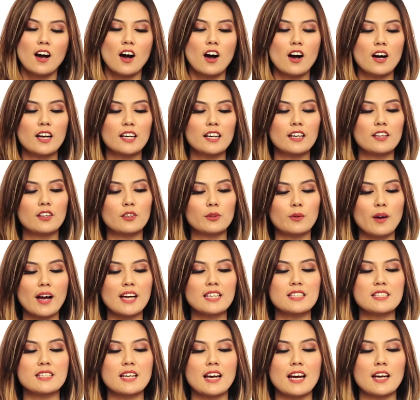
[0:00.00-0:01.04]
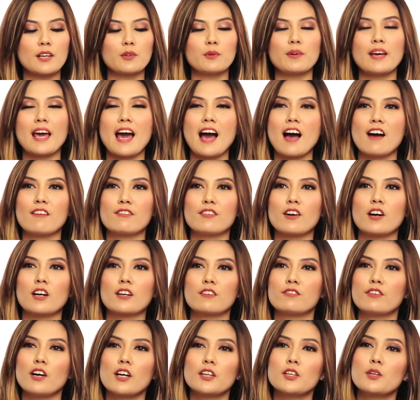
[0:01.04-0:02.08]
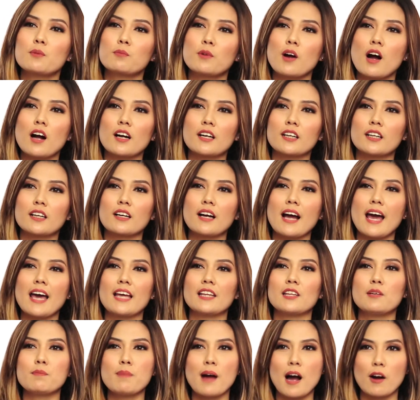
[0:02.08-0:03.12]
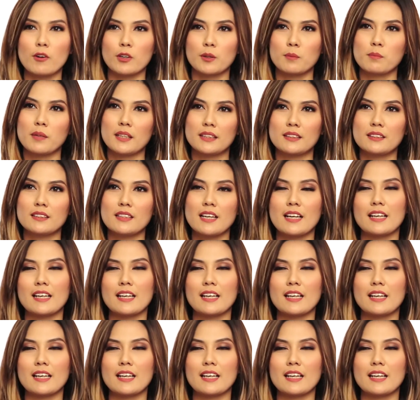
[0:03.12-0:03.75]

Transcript: On the right side, we have our volume rocker and the power button,